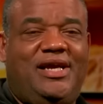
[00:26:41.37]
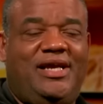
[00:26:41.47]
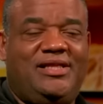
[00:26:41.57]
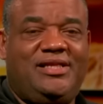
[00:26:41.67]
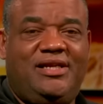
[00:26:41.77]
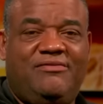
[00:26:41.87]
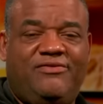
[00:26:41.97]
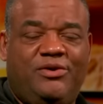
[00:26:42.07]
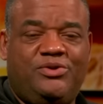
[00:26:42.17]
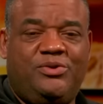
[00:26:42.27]
Anthony and
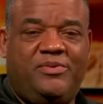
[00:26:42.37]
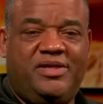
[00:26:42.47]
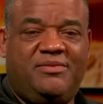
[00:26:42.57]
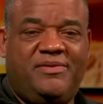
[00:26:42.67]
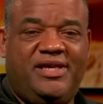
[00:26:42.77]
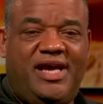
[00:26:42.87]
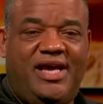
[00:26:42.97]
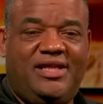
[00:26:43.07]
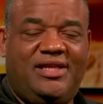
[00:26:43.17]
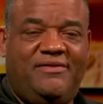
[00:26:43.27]
Virgil with me.
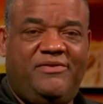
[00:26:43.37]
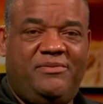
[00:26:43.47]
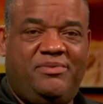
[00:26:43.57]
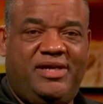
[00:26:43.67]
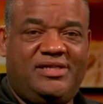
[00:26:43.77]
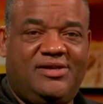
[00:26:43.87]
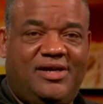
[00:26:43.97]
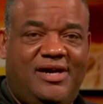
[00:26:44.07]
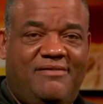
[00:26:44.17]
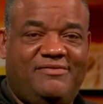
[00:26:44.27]
Anthony, if you'd bless our
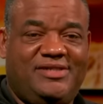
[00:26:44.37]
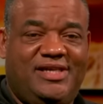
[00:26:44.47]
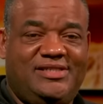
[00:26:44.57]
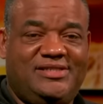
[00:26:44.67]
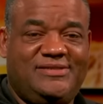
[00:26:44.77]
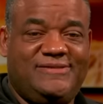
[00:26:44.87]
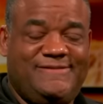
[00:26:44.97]
conversation.